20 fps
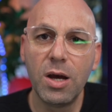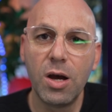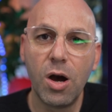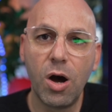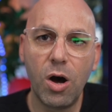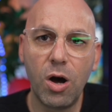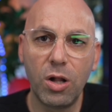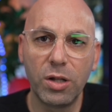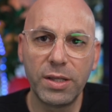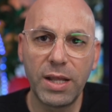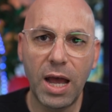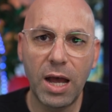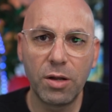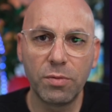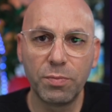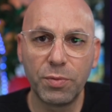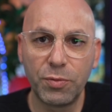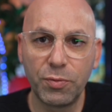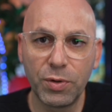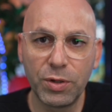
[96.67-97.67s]
all down
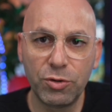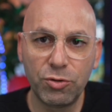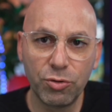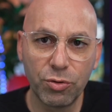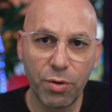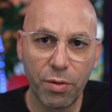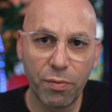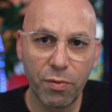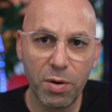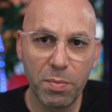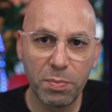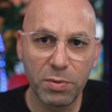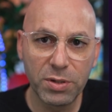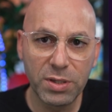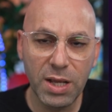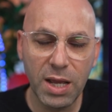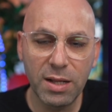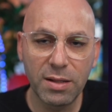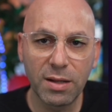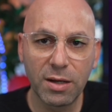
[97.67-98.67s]
between 2 to 3%,